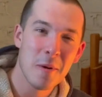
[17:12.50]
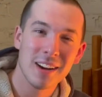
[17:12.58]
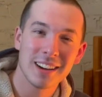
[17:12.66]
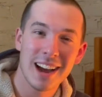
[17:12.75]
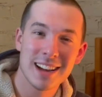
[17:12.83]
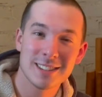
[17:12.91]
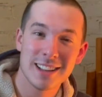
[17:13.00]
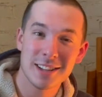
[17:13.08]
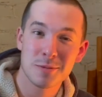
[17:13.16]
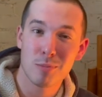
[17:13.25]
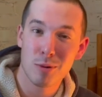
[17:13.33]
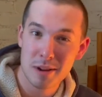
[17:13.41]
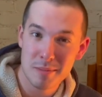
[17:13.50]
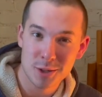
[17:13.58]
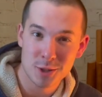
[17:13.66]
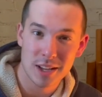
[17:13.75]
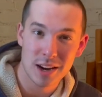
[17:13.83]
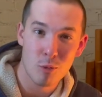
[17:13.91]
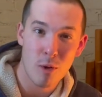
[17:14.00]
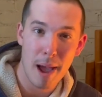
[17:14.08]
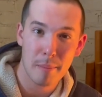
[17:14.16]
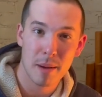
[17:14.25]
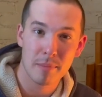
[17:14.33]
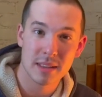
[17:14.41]
well guys, that's pretty much going to
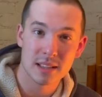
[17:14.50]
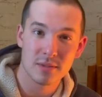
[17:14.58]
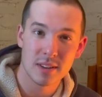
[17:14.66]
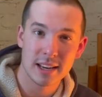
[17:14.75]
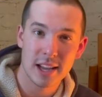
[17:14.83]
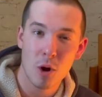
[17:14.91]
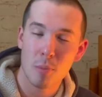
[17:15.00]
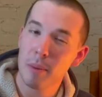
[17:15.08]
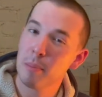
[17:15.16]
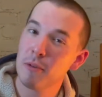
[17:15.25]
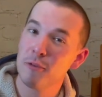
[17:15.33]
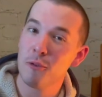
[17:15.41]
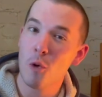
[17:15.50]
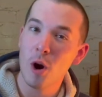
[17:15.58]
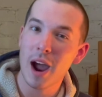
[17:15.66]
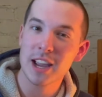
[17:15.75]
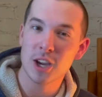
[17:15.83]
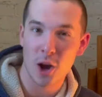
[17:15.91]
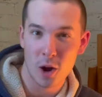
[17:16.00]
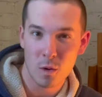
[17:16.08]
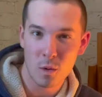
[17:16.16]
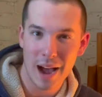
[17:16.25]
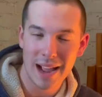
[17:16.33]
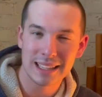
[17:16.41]
wrap up this video, but before I
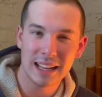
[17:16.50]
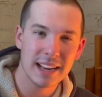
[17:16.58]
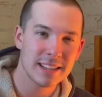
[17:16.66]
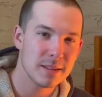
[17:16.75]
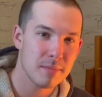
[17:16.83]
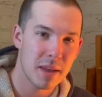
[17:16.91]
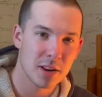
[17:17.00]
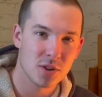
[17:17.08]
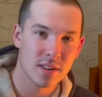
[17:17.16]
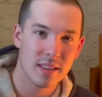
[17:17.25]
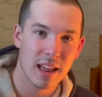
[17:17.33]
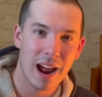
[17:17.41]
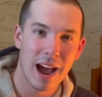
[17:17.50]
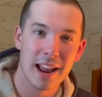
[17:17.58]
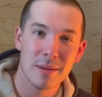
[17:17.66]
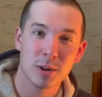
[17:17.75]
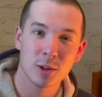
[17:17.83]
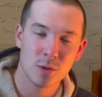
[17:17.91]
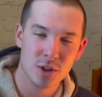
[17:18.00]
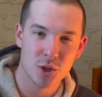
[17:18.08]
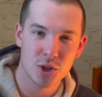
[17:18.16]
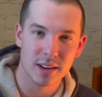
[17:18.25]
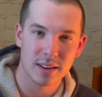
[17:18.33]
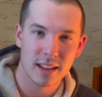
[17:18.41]
go, I'd like to mention that I am a
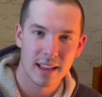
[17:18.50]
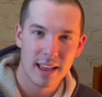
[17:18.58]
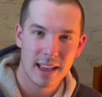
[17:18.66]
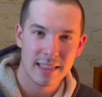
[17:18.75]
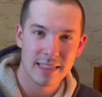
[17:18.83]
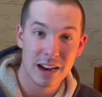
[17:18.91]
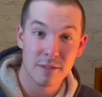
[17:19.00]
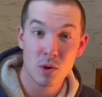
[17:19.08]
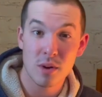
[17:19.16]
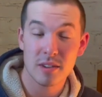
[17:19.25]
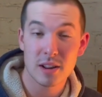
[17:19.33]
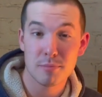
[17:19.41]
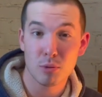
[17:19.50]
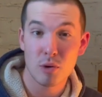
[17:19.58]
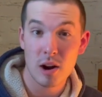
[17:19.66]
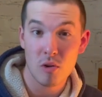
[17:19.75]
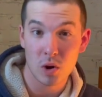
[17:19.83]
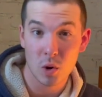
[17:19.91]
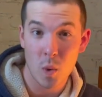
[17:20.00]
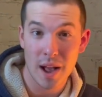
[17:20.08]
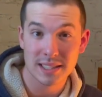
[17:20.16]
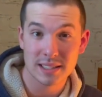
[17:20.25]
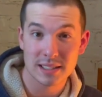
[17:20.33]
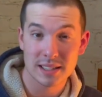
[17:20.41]
Christian and that if you have any prayer
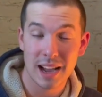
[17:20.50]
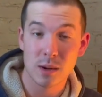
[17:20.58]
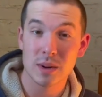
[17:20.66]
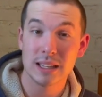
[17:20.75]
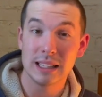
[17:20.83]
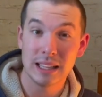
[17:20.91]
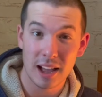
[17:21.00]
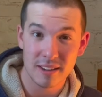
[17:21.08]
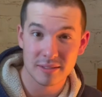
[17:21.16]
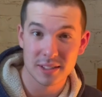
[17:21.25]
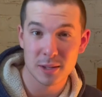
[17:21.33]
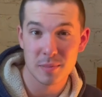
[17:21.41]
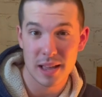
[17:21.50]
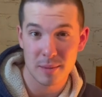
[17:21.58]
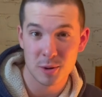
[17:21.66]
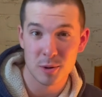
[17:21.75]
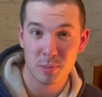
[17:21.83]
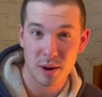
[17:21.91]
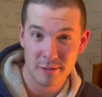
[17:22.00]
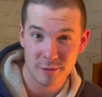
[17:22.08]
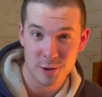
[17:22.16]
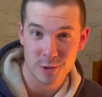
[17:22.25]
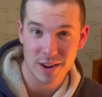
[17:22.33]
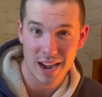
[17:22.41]
requests, I would love to be able to pray
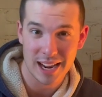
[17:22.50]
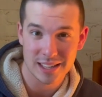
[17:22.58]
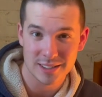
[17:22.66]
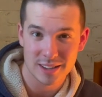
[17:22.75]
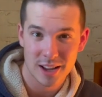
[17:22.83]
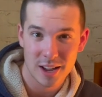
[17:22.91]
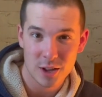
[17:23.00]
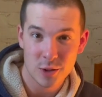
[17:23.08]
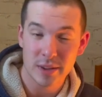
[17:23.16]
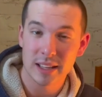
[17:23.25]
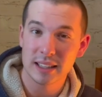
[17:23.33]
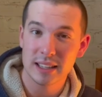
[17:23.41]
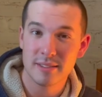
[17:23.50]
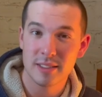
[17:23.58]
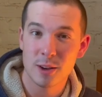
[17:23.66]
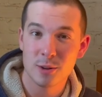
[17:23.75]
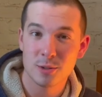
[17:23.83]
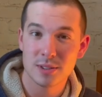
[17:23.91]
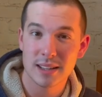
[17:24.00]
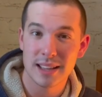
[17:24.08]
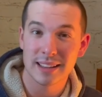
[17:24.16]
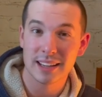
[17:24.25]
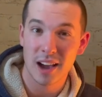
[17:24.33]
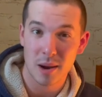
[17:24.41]
for you guys. You can leave those
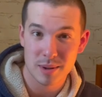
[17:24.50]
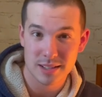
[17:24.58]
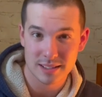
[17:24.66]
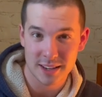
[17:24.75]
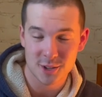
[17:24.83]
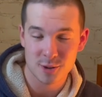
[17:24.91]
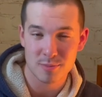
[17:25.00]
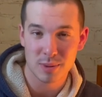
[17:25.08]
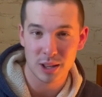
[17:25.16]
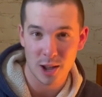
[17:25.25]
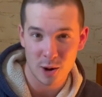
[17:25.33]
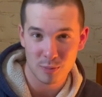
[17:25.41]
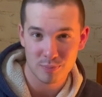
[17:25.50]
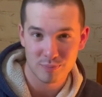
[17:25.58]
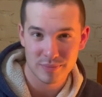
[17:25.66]
in the comment section below.